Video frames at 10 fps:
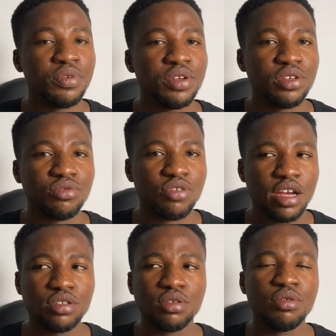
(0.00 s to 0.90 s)
we
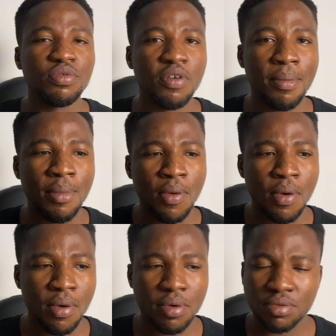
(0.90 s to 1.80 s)
try to look for
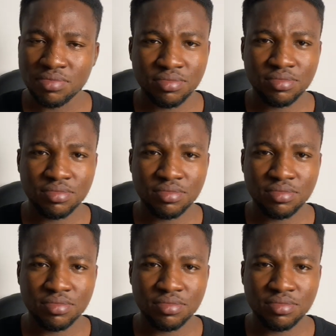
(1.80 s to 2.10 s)
more,